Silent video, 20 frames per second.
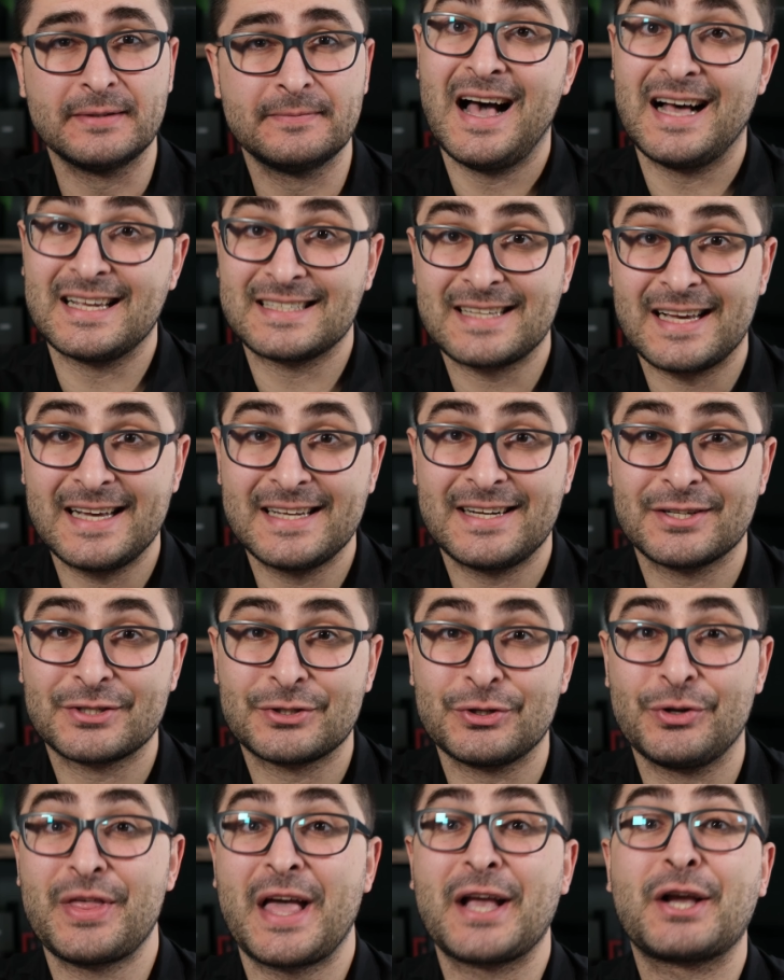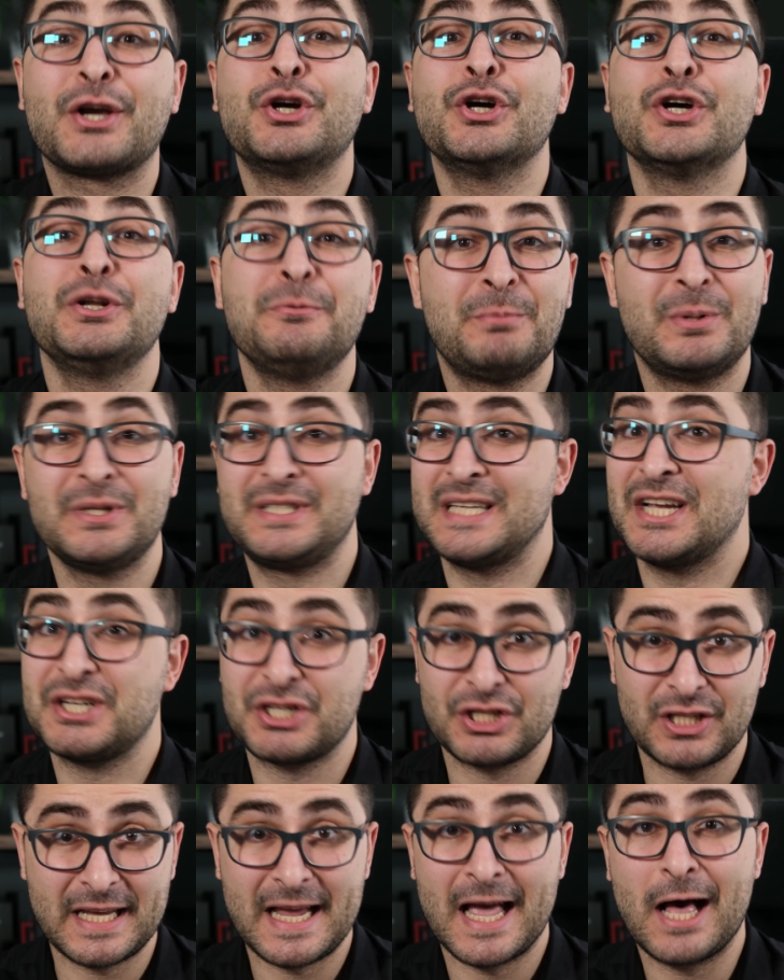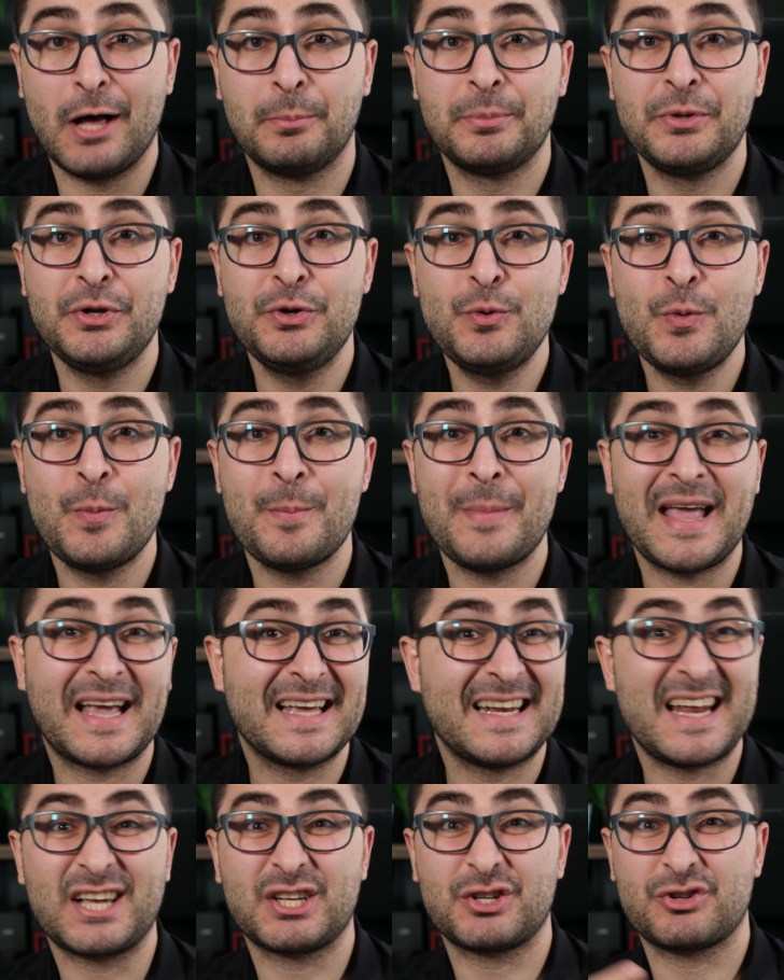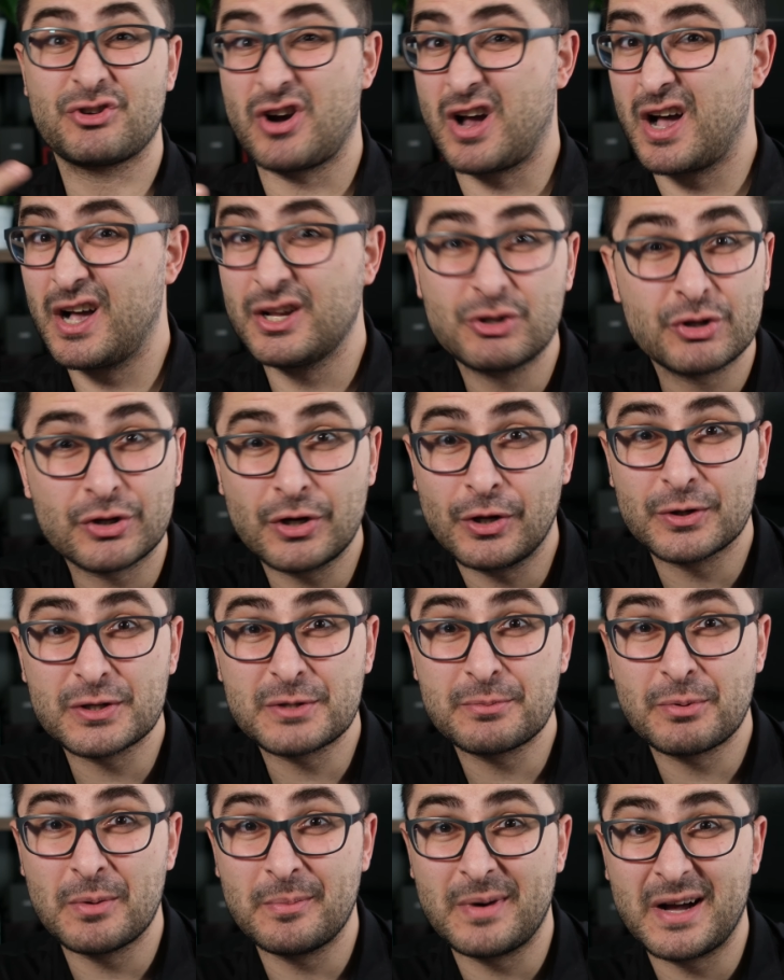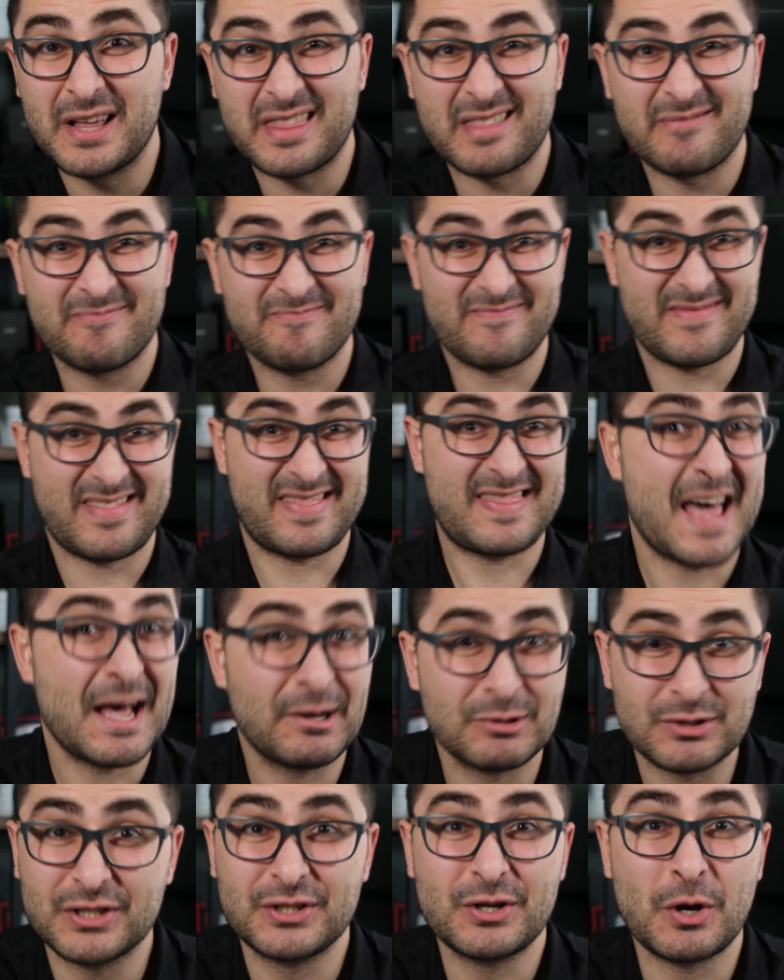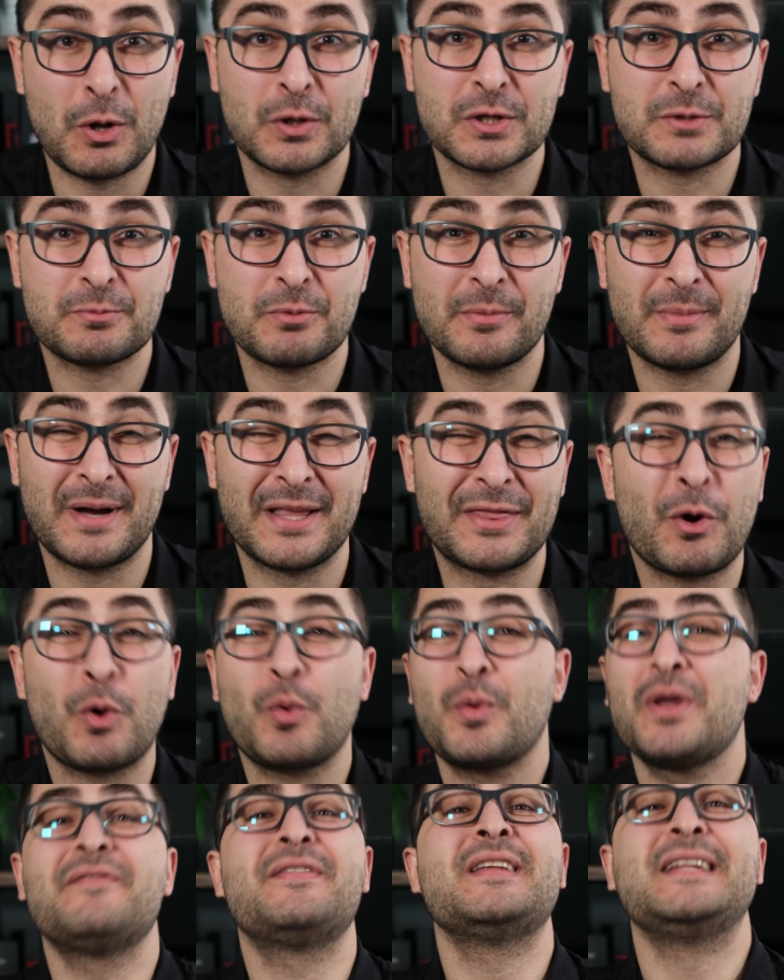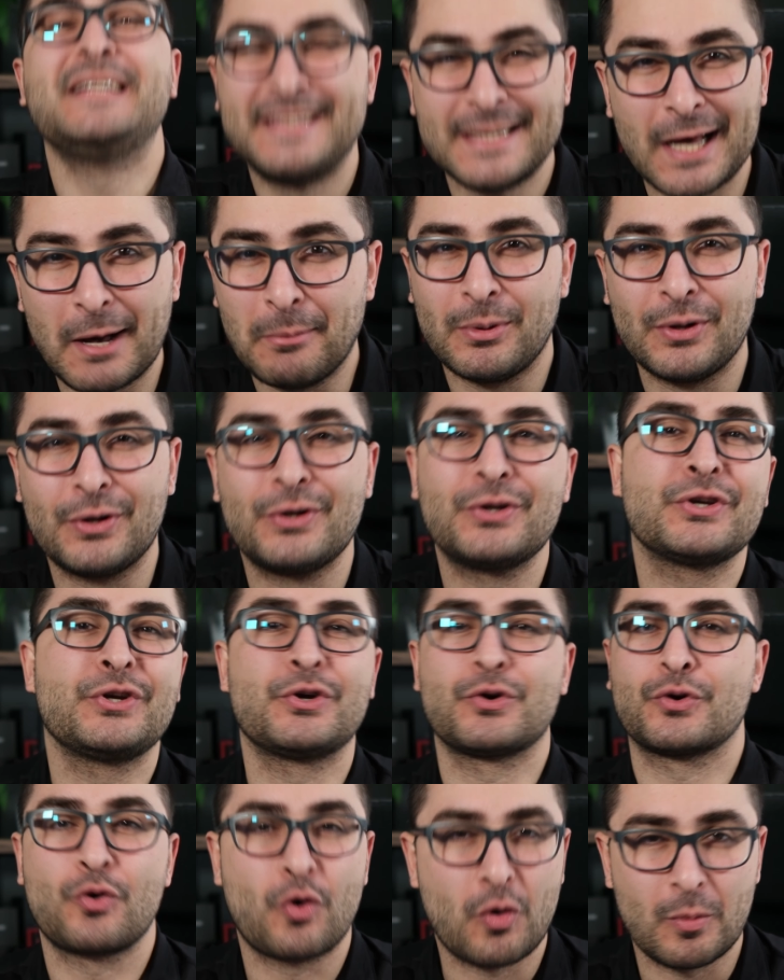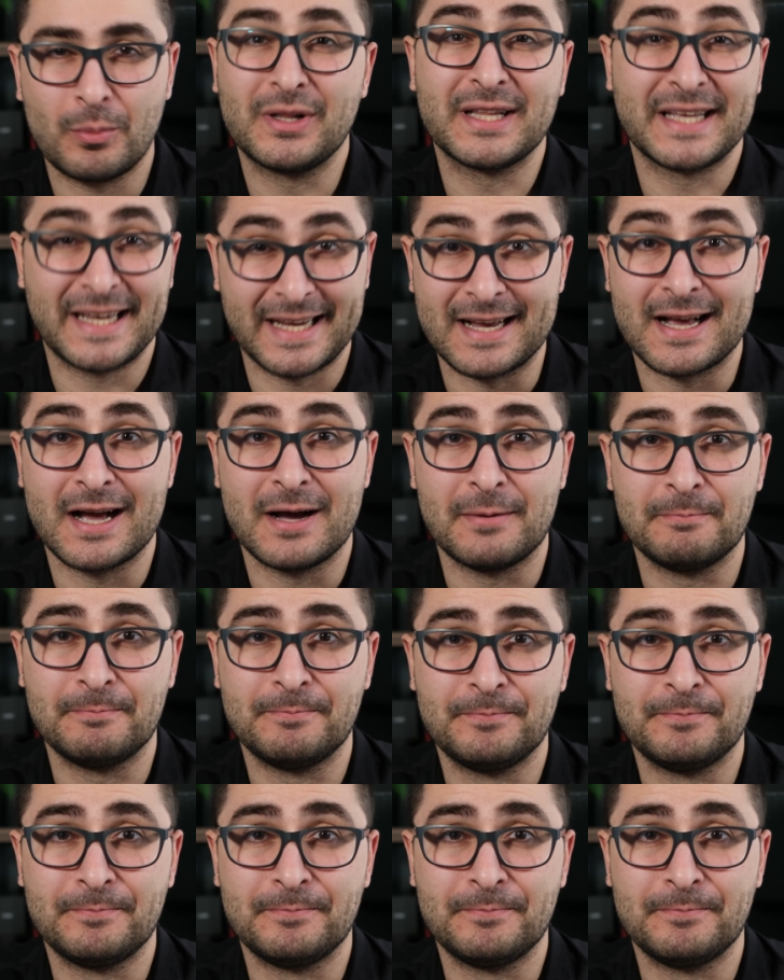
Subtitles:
A side hustle that could potentially help you make an extra $100 per month, $1,000 per month, or even double your normal income.